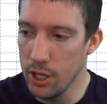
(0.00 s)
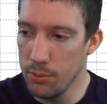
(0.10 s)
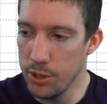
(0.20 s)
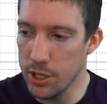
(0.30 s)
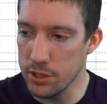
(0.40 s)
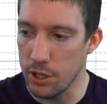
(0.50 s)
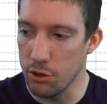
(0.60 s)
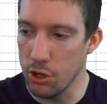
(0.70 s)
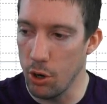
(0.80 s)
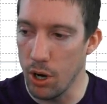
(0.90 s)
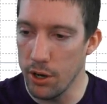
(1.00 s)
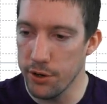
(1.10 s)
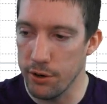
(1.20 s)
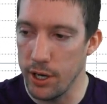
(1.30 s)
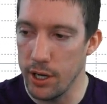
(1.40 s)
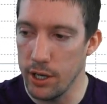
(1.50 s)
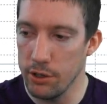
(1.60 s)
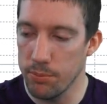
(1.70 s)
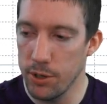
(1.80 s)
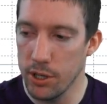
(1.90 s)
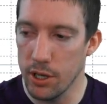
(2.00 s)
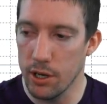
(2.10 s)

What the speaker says: because it'll go under it and you'll be thinking,